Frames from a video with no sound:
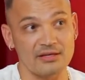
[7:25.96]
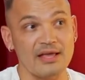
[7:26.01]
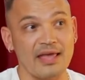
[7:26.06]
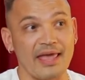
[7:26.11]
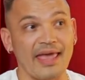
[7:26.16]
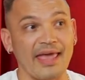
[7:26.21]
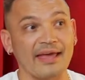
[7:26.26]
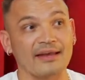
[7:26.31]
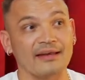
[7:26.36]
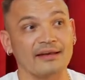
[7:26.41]

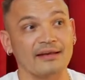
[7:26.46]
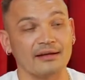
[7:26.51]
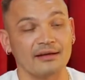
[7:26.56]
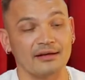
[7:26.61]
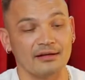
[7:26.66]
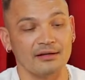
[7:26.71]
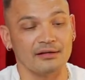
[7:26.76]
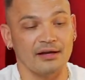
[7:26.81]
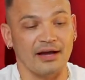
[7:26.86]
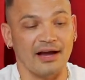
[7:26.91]
And
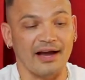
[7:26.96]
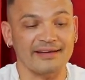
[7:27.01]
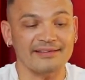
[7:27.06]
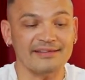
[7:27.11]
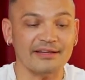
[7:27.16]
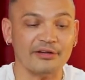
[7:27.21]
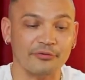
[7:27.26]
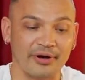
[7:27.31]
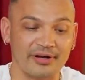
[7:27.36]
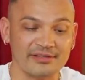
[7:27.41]
I
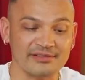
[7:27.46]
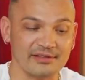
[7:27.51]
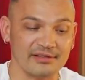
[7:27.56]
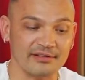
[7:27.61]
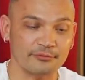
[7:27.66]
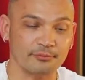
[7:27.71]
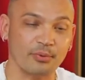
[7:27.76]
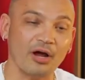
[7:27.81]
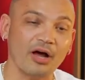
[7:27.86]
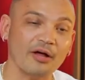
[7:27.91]
did
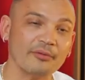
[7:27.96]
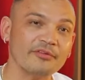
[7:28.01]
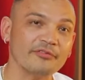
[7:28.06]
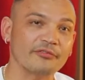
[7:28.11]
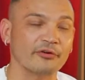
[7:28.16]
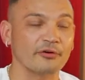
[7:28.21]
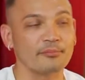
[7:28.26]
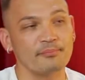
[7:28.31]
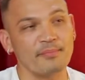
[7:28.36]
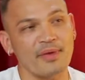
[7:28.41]
Craigslist probably
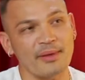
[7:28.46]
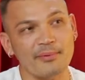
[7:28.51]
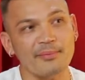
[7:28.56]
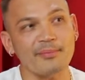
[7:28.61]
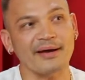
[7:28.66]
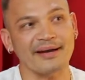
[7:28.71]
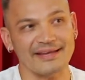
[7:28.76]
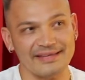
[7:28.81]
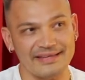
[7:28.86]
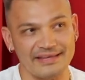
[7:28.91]
for maybe
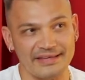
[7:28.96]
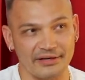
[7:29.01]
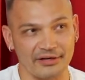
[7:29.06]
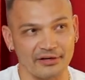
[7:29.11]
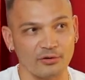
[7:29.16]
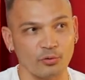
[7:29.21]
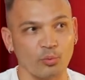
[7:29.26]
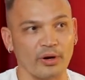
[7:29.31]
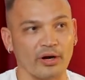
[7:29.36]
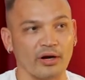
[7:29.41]
about a
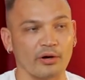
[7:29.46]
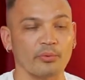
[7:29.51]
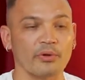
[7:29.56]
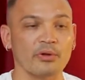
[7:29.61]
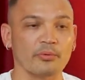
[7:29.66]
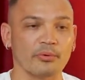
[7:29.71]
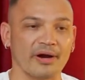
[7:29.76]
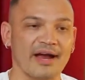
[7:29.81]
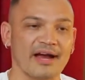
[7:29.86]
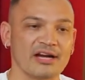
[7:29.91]
year, where we
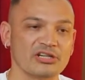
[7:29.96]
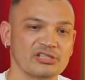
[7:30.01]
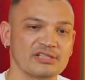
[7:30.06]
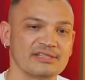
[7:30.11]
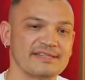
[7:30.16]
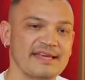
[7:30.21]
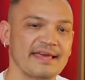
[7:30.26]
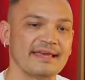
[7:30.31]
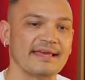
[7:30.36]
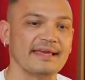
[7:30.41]
were actually
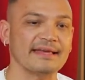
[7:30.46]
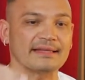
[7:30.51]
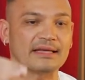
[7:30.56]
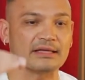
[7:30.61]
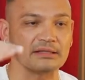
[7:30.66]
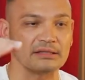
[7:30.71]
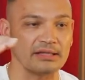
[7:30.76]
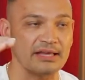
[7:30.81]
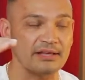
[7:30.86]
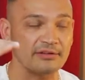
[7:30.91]
taking the
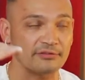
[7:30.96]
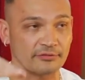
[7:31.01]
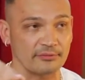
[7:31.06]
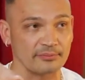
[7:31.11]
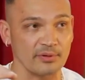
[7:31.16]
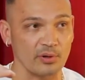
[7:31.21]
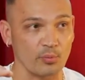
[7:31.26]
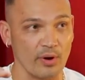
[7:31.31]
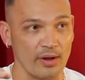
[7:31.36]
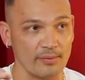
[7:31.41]
links from
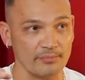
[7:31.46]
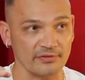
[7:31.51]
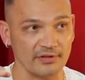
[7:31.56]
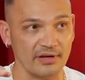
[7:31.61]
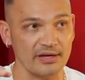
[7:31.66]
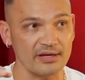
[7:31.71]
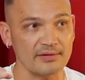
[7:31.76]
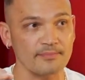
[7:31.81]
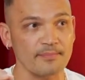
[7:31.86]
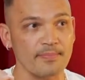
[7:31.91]
the
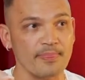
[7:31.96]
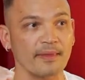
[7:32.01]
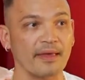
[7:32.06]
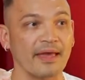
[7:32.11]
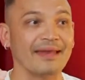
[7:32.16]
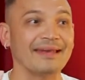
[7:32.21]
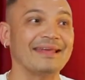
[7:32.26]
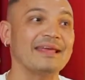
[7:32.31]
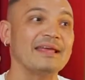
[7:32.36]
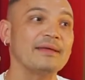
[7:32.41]
website
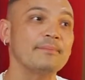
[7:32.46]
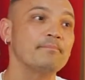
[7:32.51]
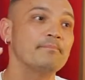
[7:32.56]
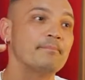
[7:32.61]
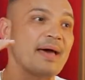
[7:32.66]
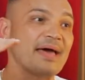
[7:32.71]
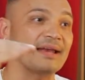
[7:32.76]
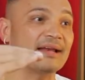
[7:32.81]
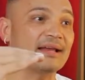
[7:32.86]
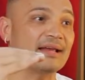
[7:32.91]
and
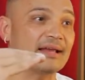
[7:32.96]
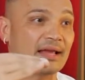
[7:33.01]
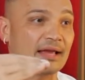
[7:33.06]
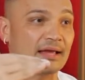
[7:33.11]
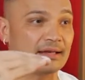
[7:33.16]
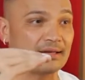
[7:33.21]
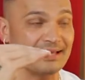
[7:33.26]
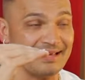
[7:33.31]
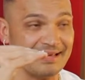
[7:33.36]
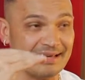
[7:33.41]
embedding
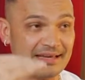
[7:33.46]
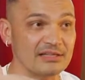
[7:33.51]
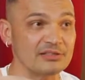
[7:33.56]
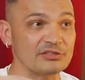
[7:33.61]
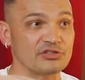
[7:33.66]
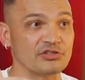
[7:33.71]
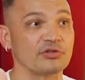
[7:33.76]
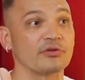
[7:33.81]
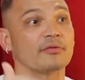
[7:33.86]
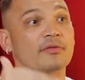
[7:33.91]
it
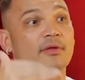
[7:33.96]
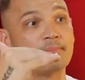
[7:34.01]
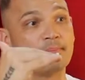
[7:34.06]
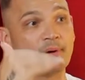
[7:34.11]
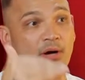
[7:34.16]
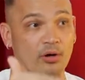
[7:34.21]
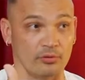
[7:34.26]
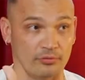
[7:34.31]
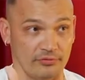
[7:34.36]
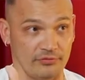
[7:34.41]
into the
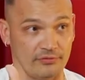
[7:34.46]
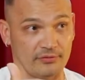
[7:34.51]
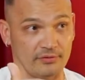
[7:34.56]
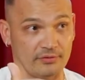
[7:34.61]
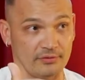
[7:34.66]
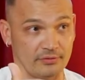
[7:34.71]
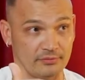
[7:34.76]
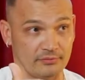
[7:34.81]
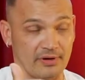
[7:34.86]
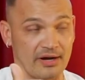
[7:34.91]
post,
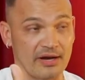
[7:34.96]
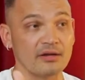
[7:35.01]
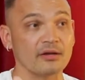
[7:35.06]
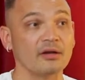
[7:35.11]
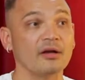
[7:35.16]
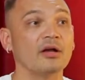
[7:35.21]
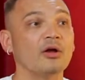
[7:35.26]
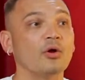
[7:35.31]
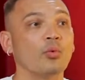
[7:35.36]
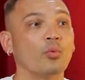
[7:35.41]
right?
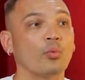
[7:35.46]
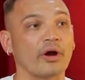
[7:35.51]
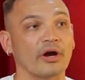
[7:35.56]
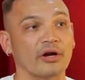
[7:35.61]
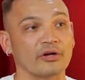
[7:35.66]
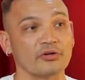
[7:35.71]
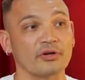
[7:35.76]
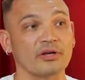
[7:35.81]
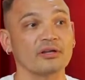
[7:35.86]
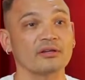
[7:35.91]
Where
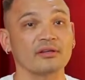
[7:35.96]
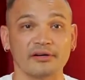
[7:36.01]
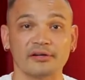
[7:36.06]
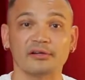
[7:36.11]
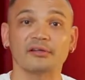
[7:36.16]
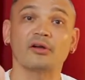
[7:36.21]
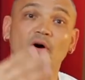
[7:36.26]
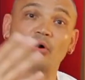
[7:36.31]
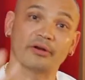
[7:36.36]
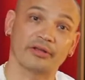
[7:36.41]
you could
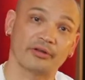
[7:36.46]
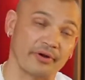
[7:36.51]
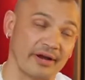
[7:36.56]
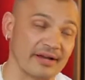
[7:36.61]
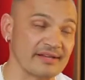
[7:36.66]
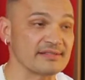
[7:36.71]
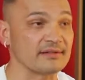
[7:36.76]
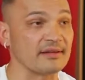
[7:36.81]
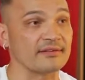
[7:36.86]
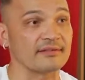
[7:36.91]
literally go on
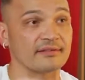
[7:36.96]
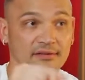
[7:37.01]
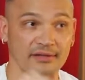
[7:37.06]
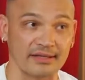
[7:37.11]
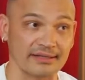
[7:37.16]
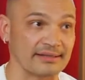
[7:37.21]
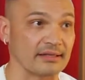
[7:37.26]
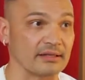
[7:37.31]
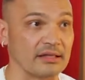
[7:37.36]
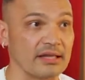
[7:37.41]
Craigslist,
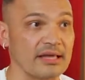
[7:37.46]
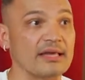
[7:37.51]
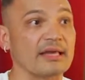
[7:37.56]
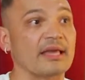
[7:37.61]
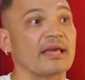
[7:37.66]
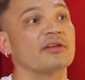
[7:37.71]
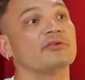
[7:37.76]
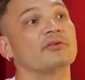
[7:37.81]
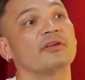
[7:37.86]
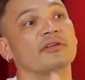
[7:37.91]
click the link,
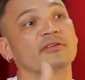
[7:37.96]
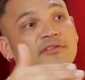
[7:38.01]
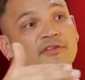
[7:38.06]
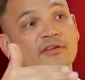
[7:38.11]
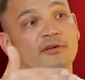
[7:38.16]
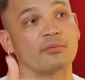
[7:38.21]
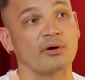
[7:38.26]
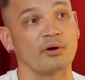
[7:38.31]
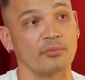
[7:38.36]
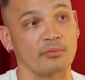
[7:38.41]
and you can see
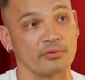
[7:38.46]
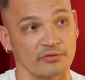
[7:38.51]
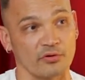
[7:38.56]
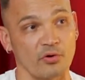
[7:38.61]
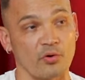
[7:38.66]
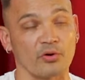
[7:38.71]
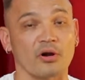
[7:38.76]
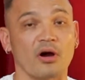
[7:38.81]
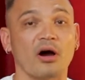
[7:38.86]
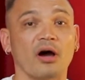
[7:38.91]
what was
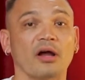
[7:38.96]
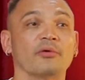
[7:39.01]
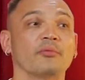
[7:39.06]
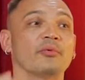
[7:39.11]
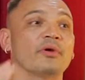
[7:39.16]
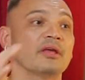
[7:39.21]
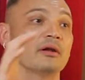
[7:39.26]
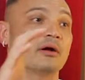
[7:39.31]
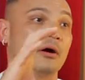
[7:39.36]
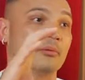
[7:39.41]
going on, and we
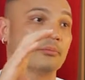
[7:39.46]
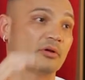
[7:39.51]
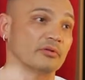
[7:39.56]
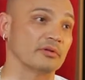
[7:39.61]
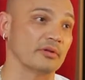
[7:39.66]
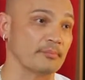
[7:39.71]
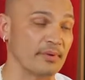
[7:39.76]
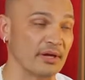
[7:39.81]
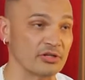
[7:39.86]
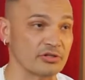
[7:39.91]
can upload
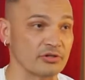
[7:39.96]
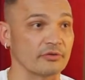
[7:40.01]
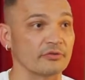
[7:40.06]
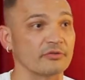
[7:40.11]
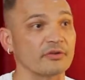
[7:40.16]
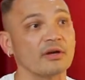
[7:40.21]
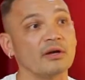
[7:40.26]
the pictures.